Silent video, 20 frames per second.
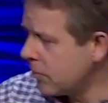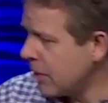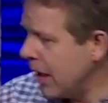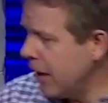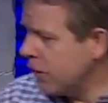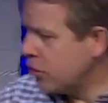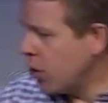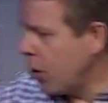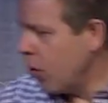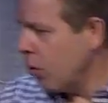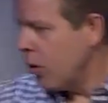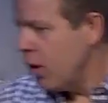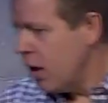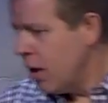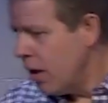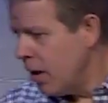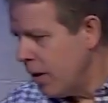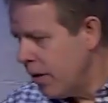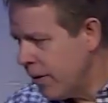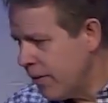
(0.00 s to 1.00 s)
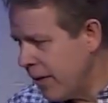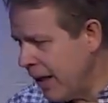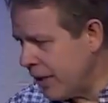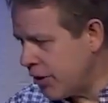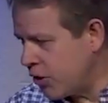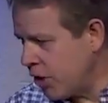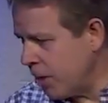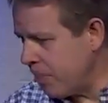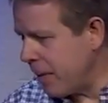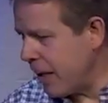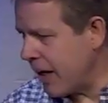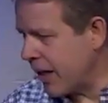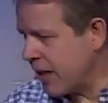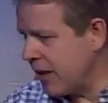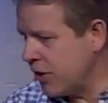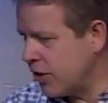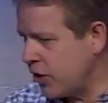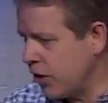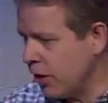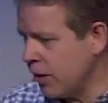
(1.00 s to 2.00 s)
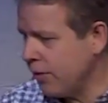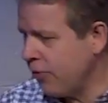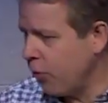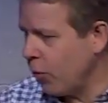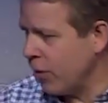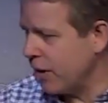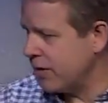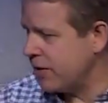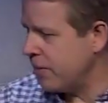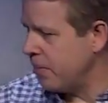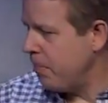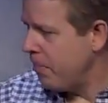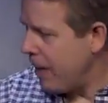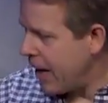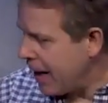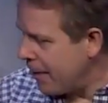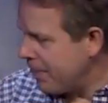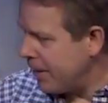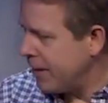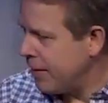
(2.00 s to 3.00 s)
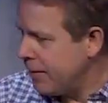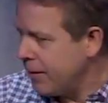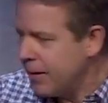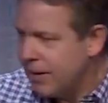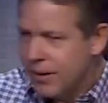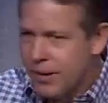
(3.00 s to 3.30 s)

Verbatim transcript: And so that should be a concern for us. Mammon